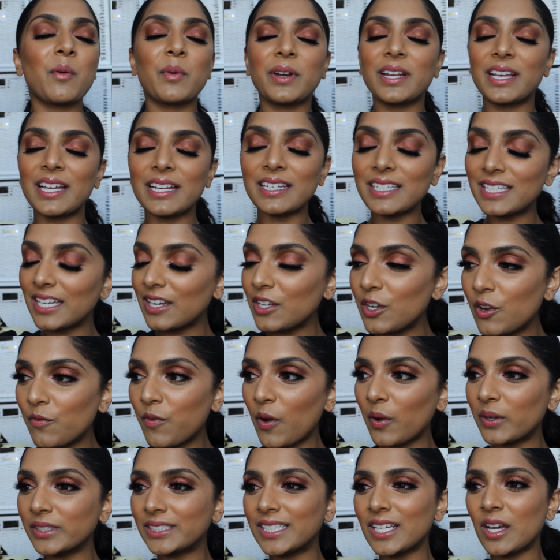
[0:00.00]
I want to continue
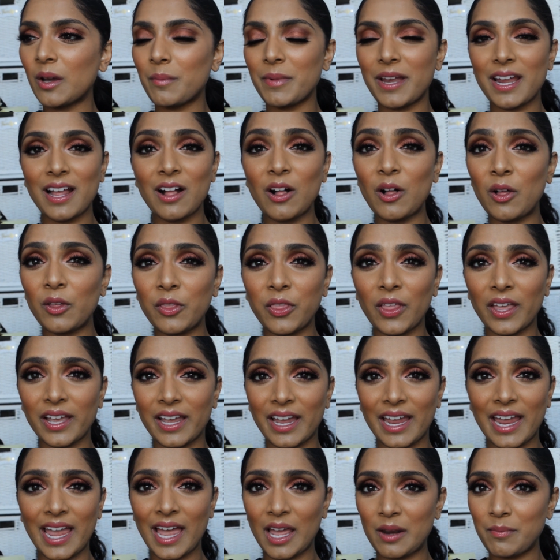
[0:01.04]
focusing on my health
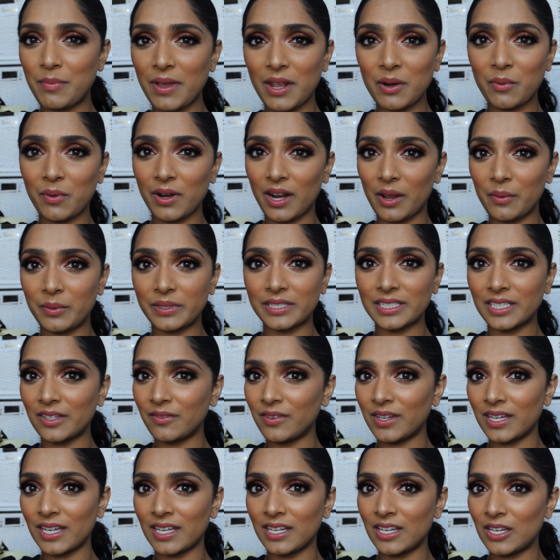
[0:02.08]
like I had been when I was
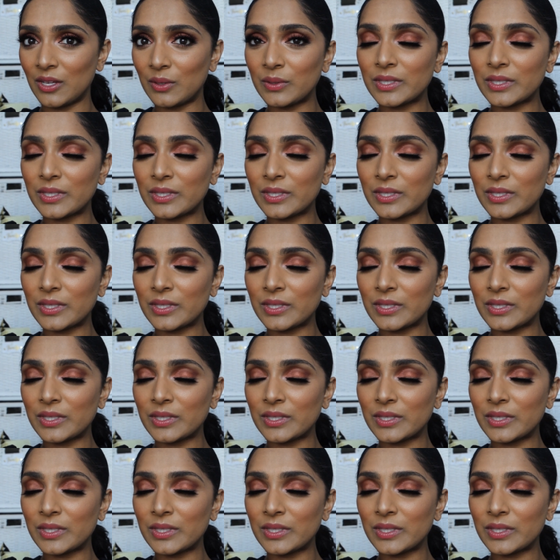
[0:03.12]
living in